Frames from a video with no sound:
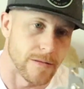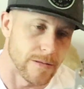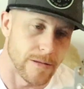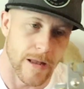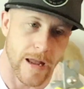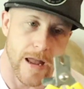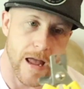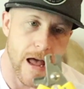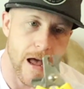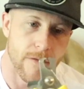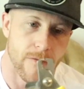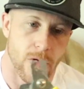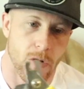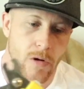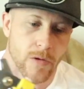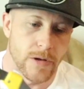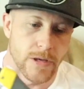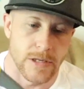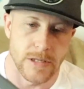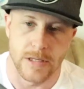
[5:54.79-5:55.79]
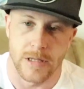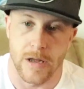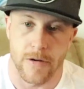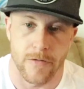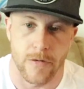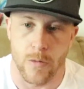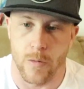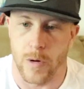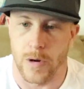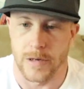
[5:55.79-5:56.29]
They have all these
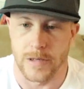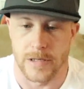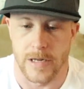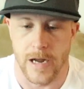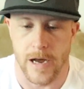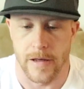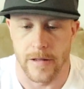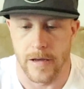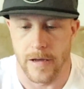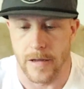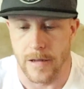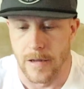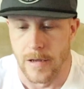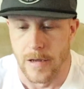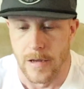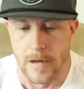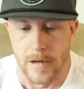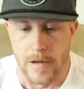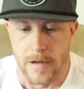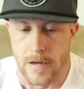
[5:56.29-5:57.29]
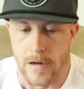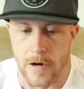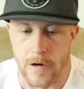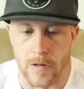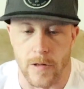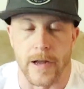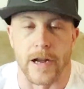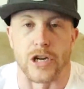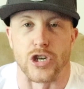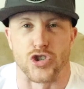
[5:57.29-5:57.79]
different ones now that are
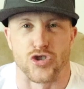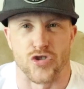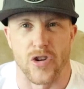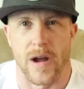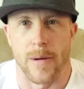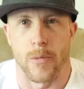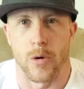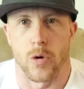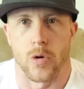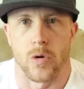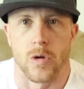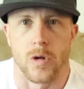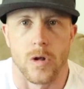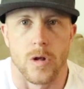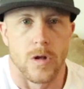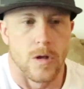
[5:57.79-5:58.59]
like a Dremel.